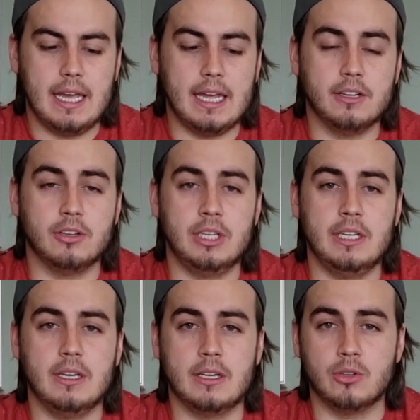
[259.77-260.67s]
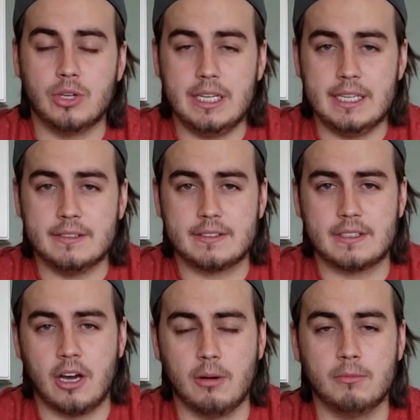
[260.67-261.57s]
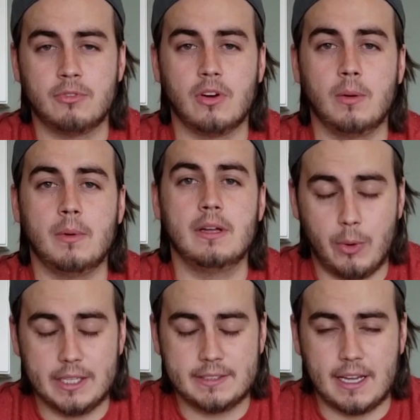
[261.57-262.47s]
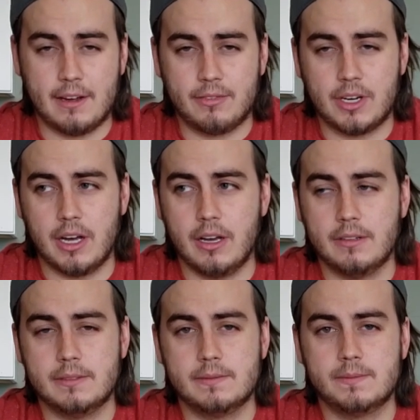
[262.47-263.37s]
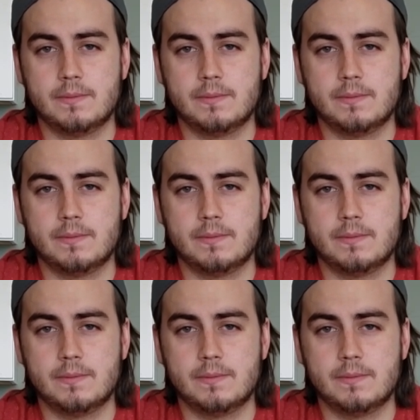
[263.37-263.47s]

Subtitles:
and the ingredients come from West Africa